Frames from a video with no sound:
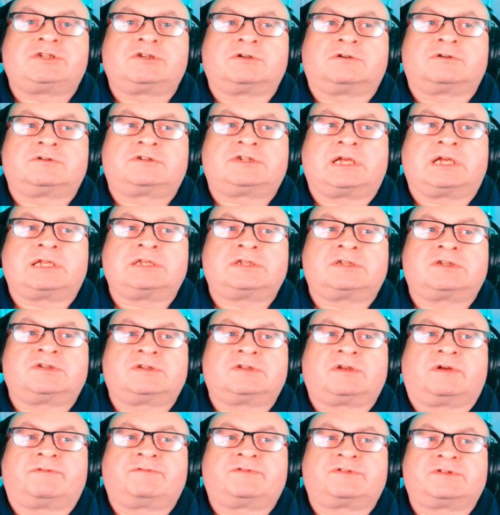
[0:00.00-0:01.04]
your
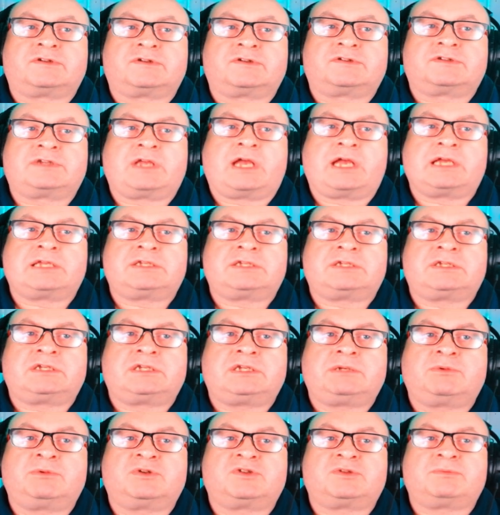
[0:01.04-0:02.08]
chances of success,
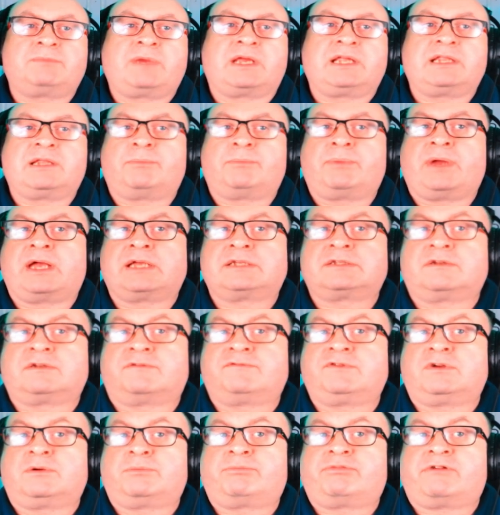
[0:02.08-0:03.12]
you must make the best
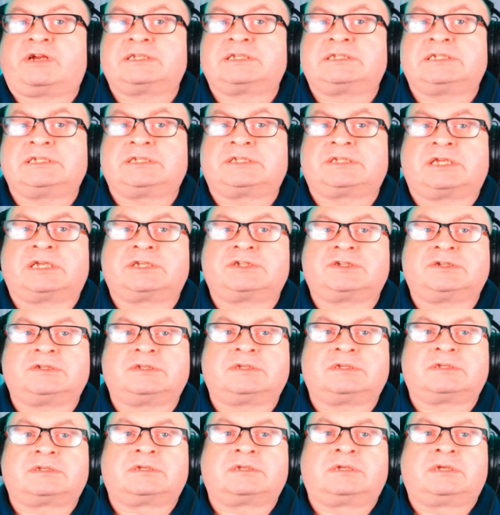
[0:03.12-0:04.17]
of your practice
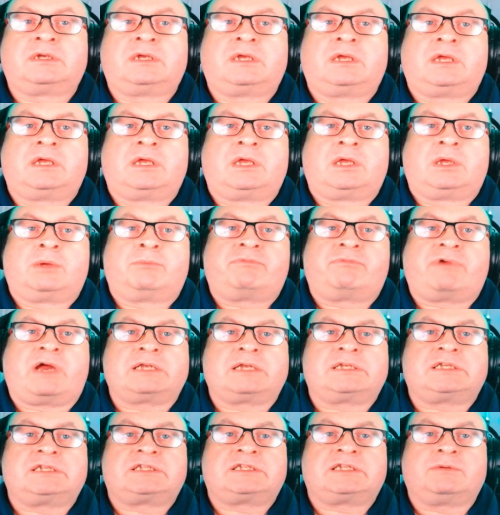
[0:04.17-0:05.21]
sessions.
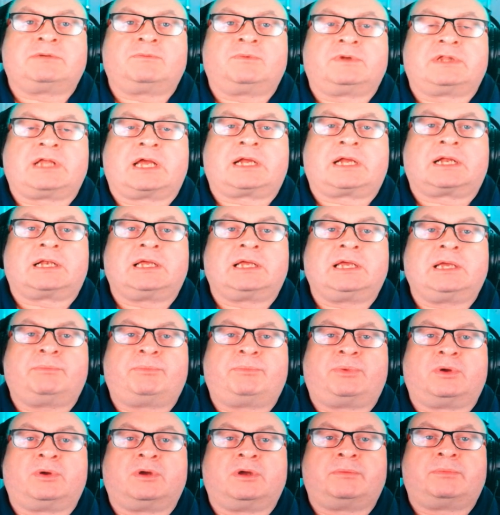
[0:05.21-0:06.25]
Practicing with a clear
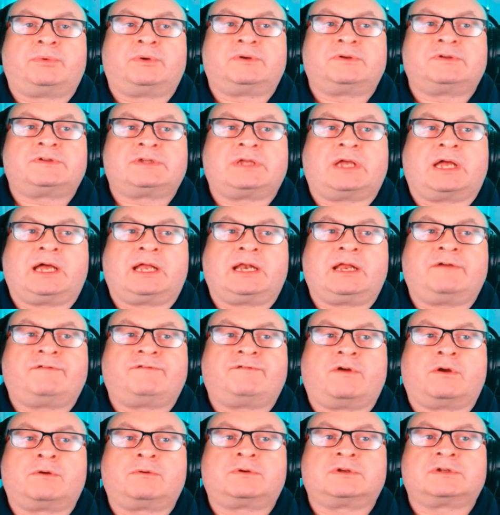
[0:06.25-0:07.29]
purpose and a
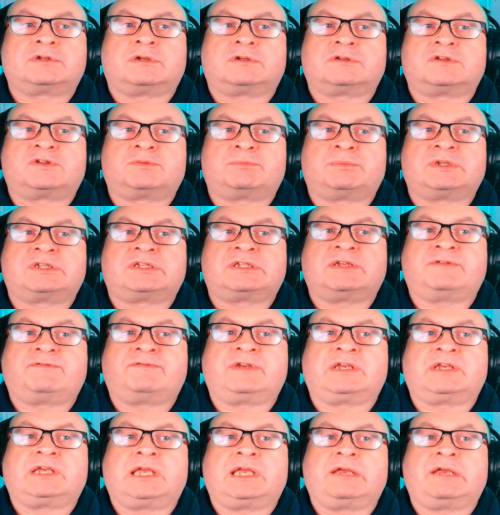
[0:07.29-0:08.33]
focus on
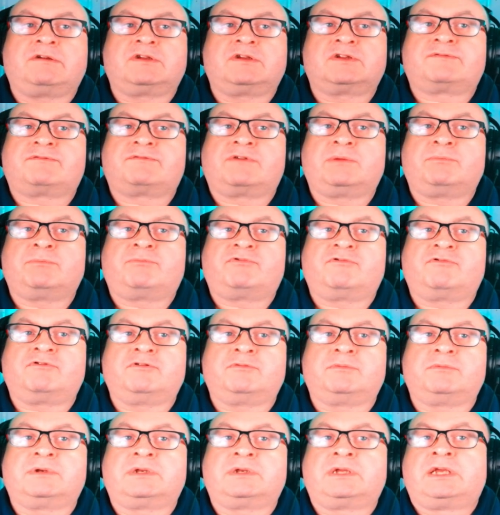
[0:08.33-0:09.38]
specific areas for
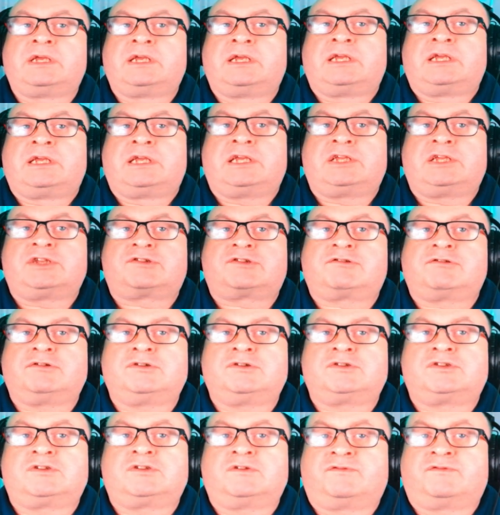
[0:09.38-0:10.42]
improvement is
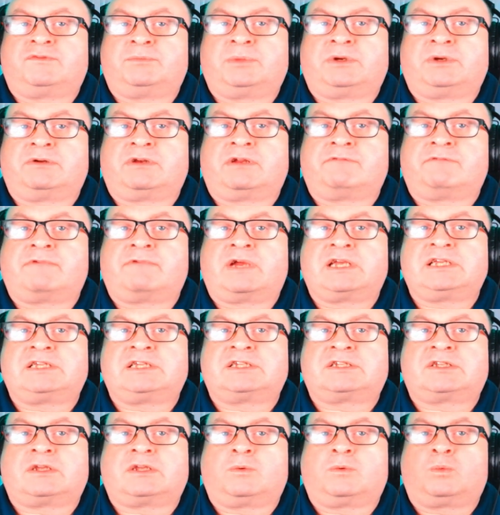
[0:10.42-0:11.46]
crucial for building
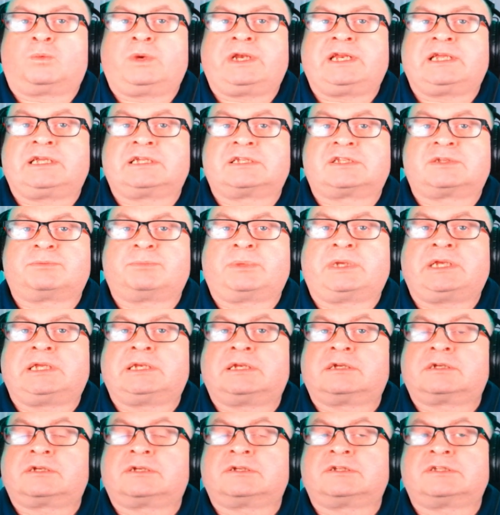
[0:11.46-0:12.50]
race winning speed
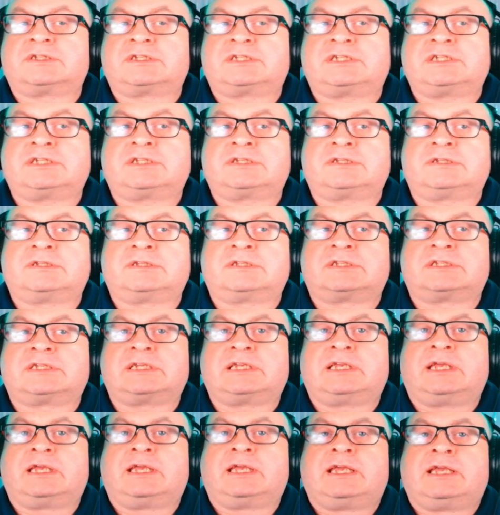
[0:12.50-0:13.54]
and
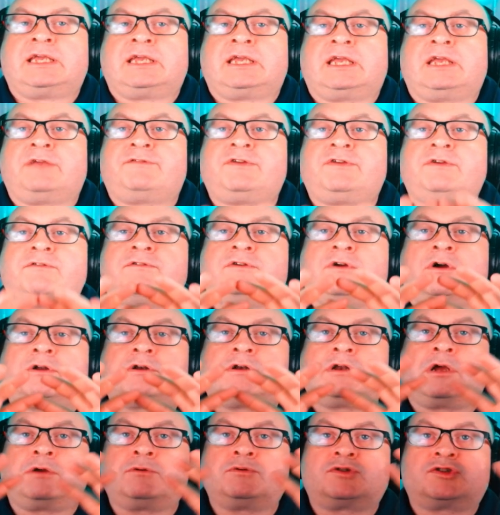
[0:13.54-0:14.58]
consistency. If you've
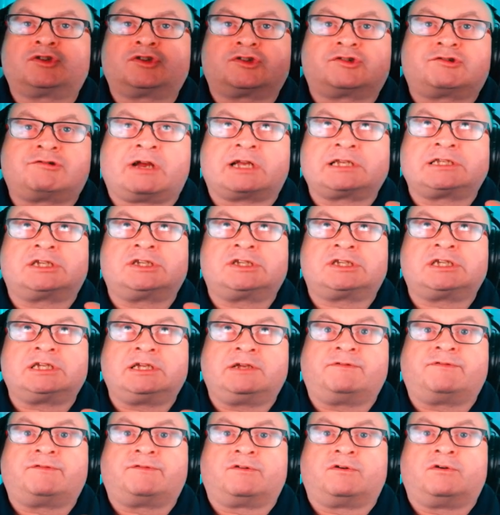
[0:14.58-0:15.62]
got no
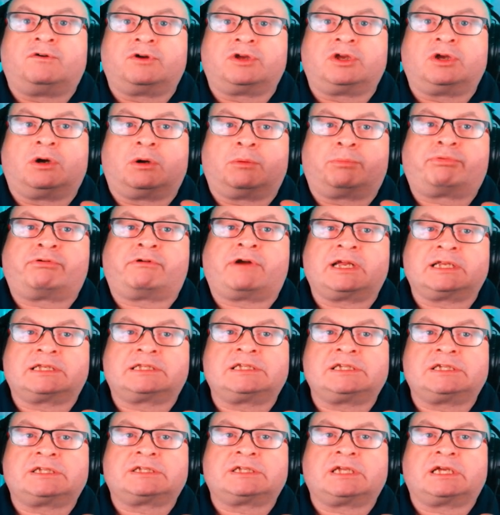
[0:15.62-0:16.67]
strategy for your
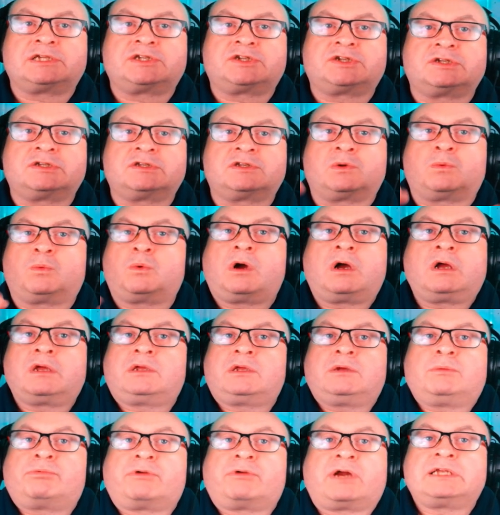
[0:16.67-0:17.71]
practice sessions, why are
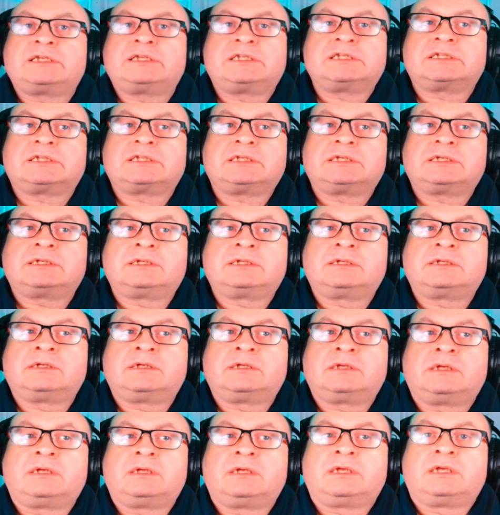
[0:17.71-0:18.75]
you practicing?
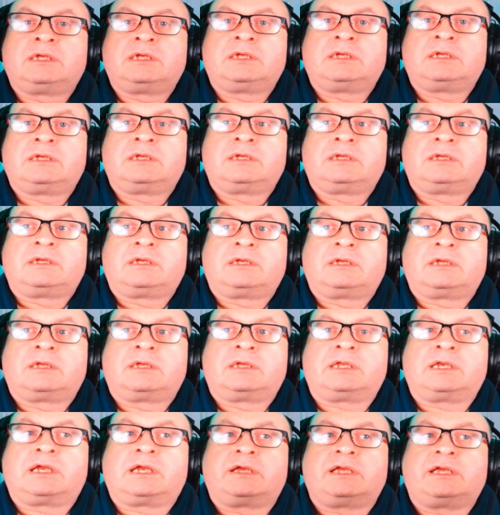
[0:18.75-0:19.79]

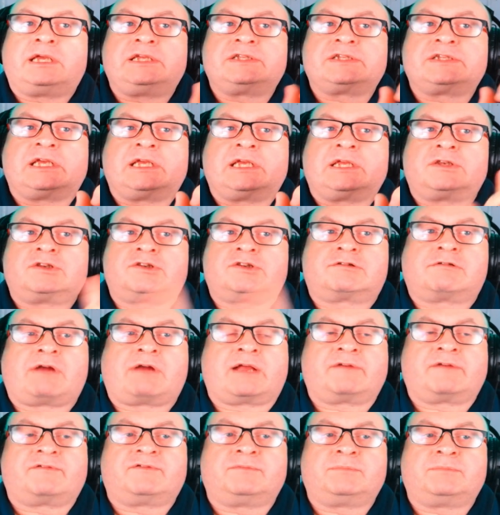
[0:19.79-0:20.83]
Is it
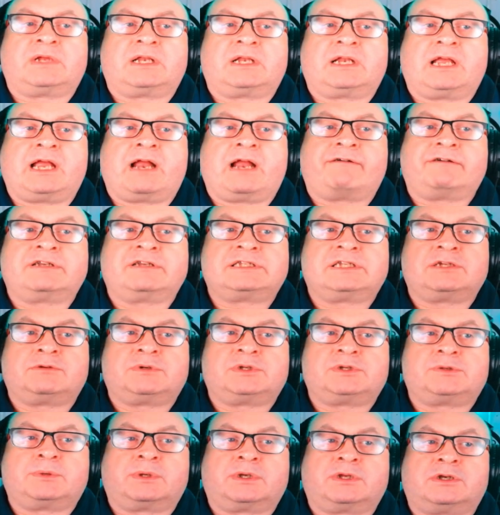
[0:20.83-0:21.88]
track familiarity,
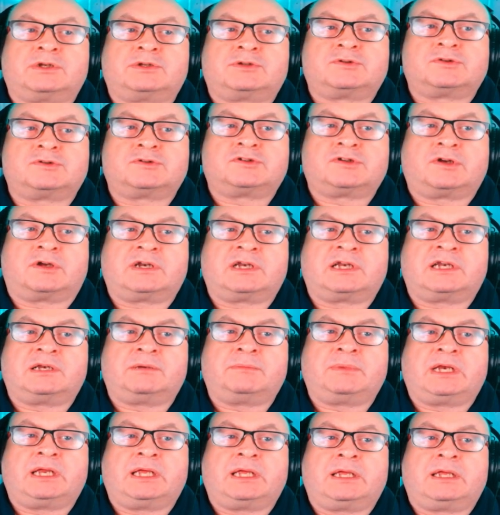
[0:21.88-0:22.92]
which we're going to touch on in
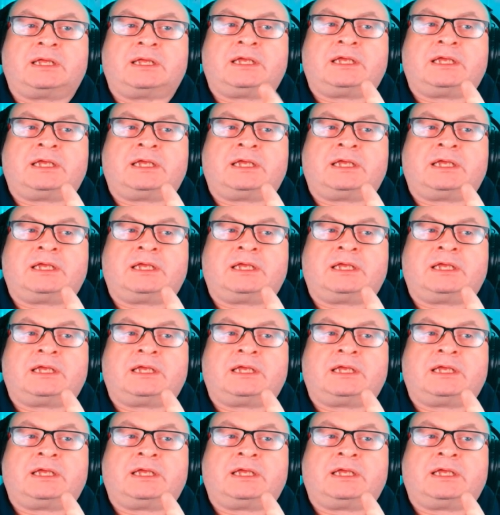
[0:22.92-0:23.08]
a minute?